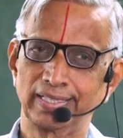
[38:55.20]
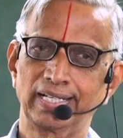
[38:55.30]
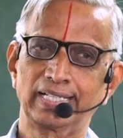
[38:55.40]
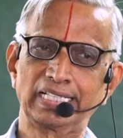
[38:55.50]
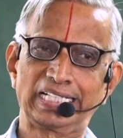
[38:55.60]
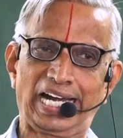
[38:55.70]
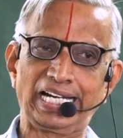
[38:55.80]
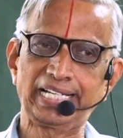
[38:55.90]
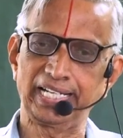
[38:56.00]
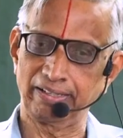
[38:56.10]
that an
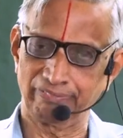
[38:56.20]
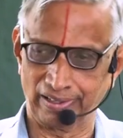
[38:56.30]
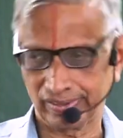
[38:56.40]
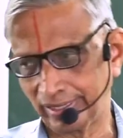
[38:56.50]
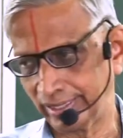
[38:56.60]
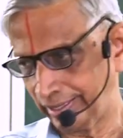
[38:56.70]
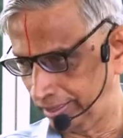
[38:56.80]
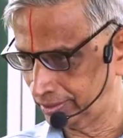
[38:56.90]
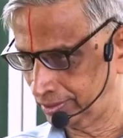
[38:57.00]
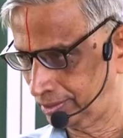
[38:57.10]
entire function
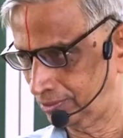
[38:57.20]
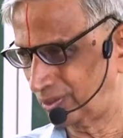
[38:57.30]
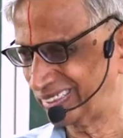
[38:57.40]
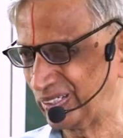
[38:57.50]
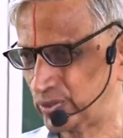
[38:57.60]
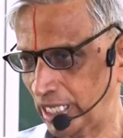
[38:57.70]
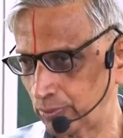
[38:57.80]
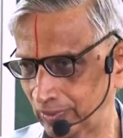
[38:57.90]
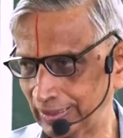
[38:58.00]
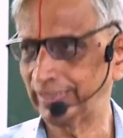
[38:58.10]
takes? What can I say
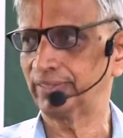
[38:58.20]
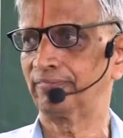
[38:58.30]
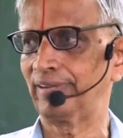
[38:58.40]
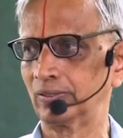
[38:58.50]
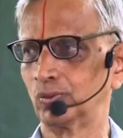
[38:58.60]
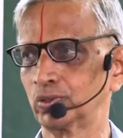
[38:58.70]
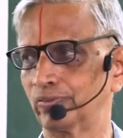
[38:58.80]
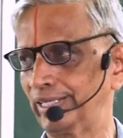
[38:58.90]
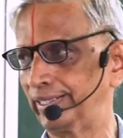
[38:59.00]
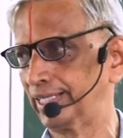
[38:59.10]
about the set of values
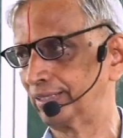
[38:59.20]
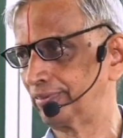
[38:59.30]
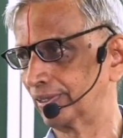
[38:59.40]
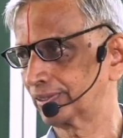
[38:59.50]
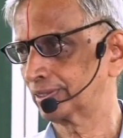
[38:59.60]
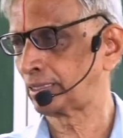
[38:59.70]
of an entire function?